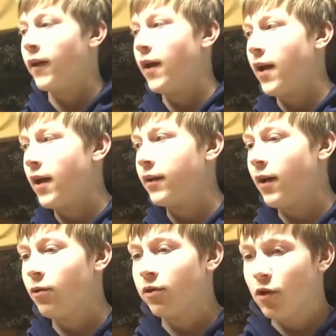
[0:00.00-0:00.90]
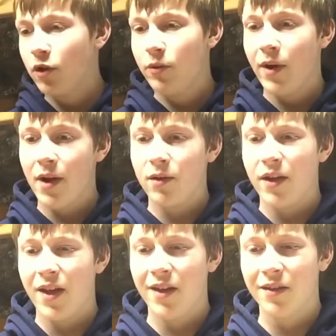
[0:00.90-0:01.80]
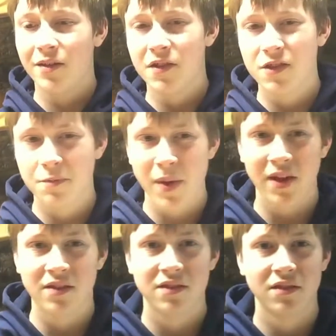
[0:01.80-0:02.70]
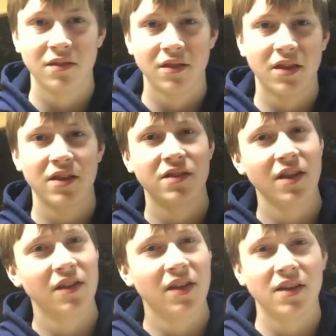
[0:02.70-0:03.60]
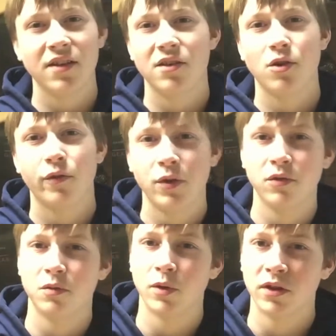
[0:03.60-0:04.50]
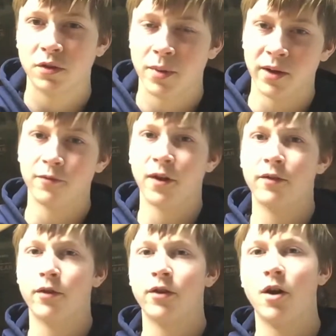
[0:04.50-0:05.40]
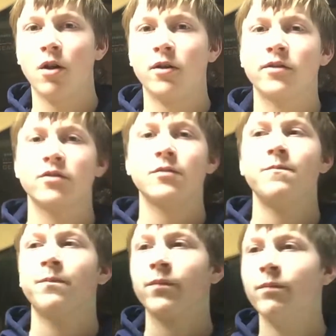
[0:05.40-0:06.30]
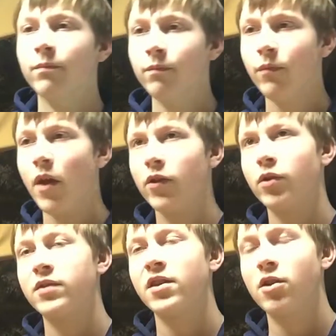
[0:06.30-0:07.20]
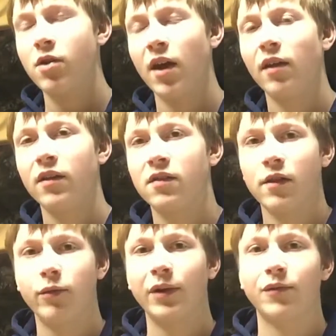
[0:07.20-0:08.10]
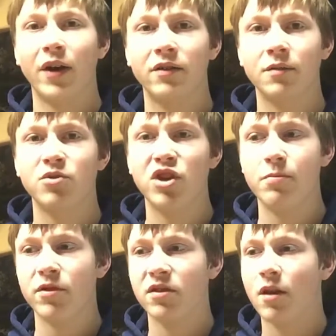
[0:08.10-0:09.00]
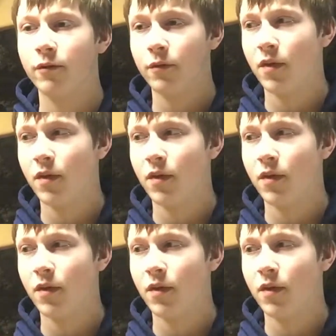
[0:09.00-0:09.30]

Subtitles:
And I was looking around, and these specs, he said that he didn't know if he was willing to pay $500. So I said, okay, let's see if we can find some cheaper stuff.